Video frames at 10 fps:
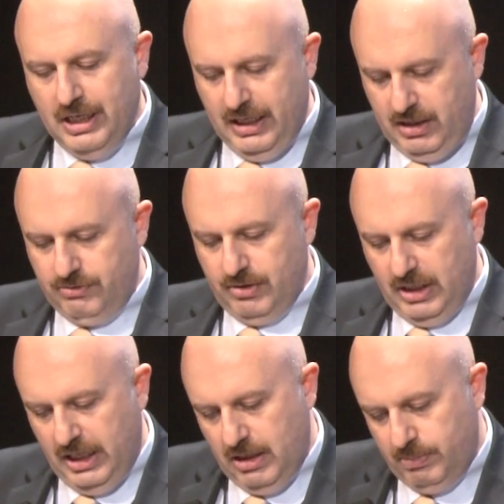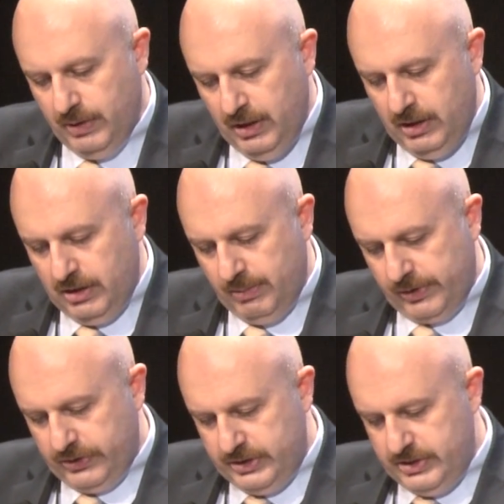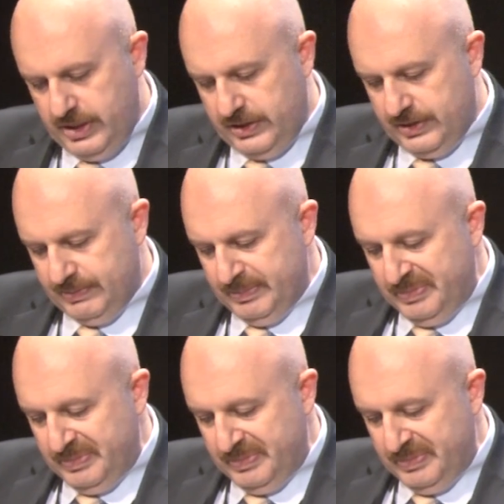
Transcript: and it will help democratization.